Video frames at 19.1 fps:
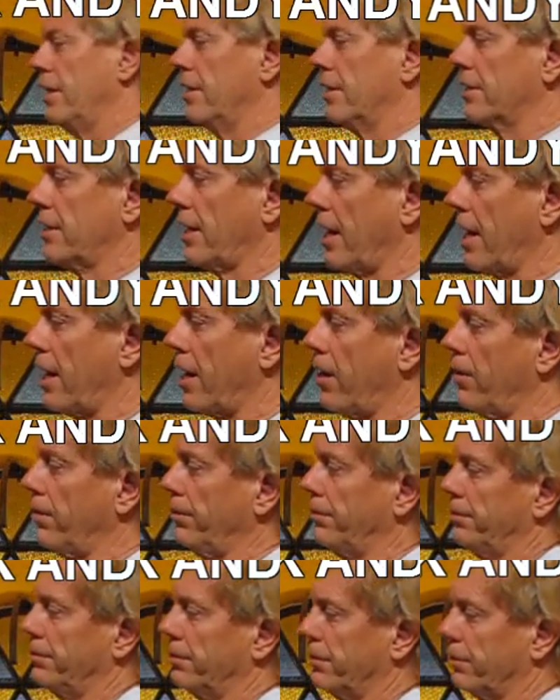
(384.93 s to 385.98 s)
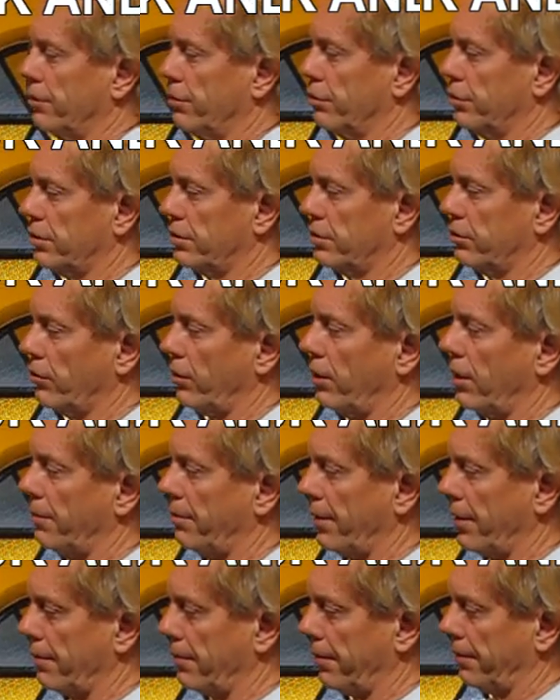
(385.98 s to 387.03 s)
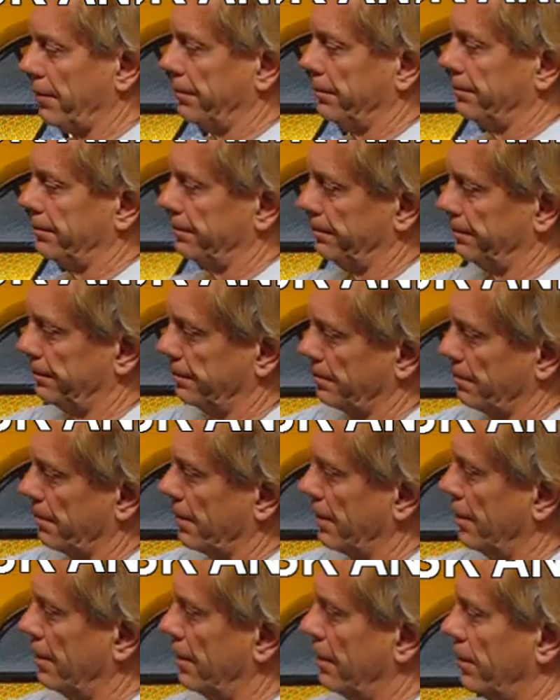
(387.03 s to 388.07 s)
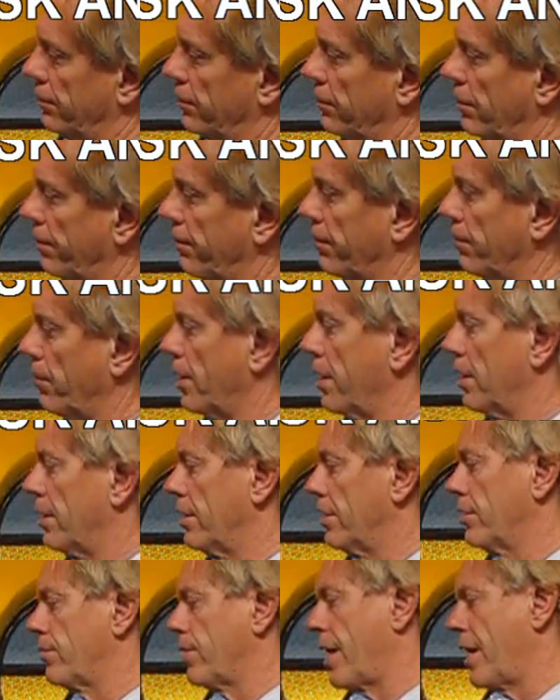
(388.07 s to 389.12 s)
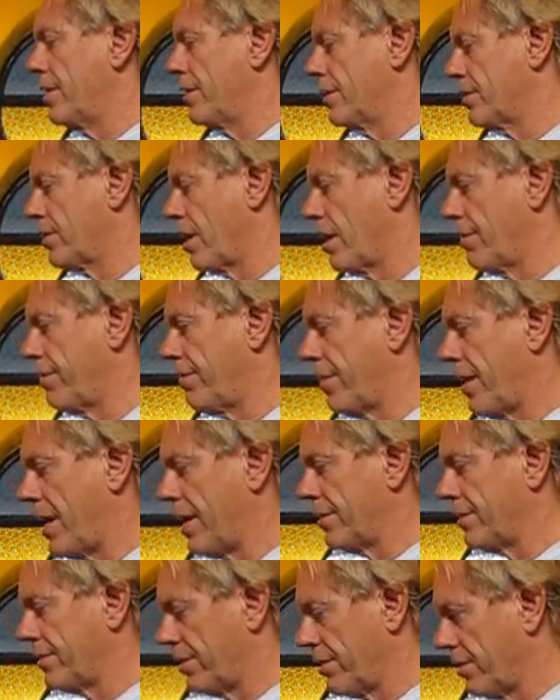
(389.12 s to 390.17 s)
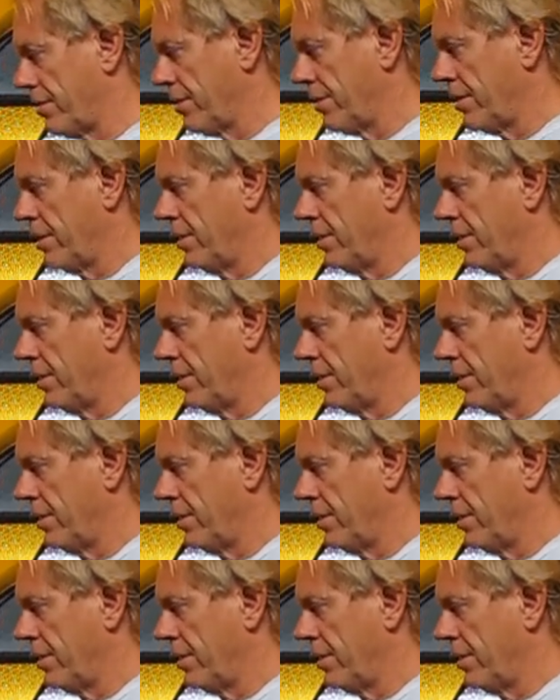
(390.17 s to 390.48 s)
a towel, use toilet paper. So if you wanted to dry this off faster,